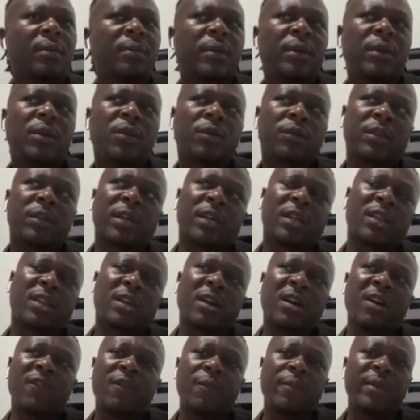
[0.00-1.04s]
Look, the
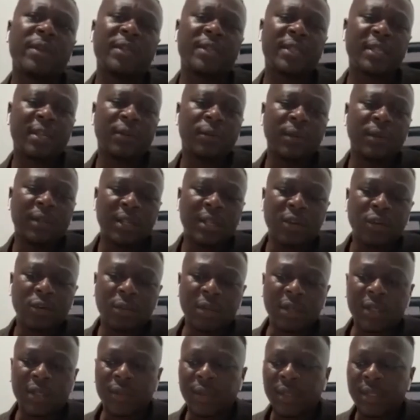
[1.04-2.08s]
government here, what they
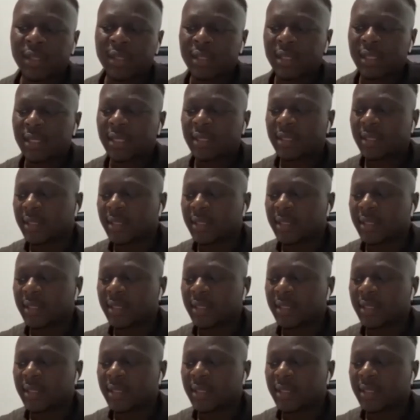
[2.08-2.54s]
normally do is